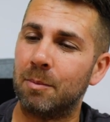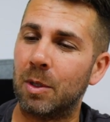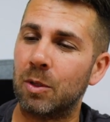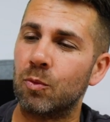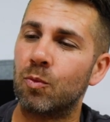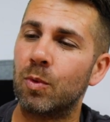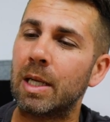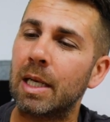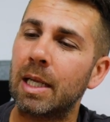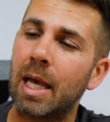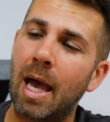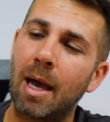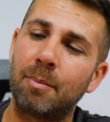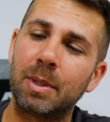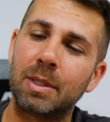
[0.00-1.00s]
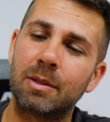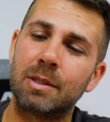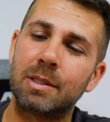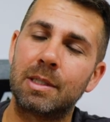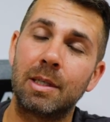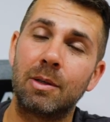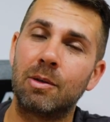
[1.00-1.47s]
but really happy to
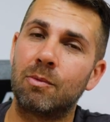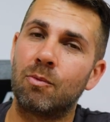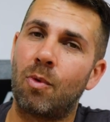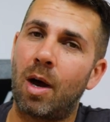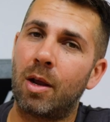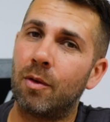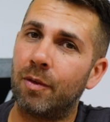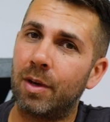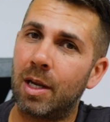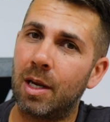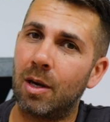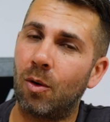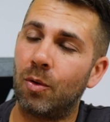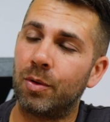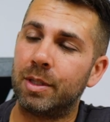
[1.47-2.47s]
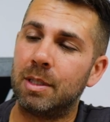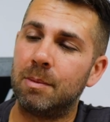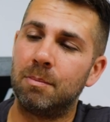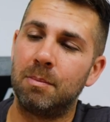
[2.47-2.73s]
see it right over here on the